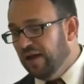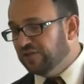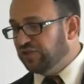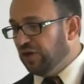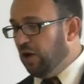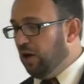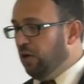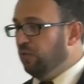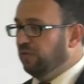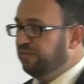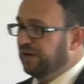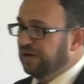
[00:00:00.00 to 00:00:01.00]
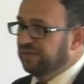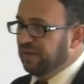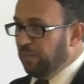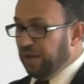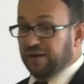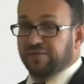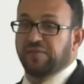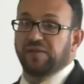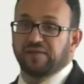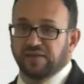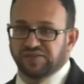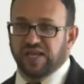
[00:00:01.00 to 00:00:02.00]
So we figured the bigger the
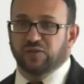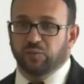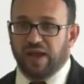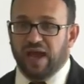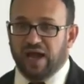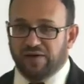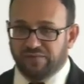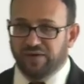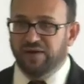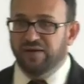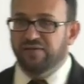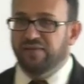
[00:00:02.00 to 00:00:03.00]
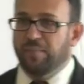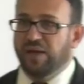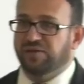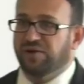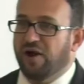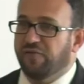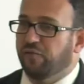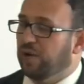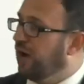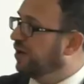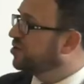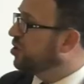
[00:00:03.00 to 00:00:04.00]
data set we have, the better off we
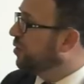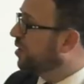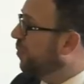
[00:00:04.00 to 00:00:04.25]
are. So we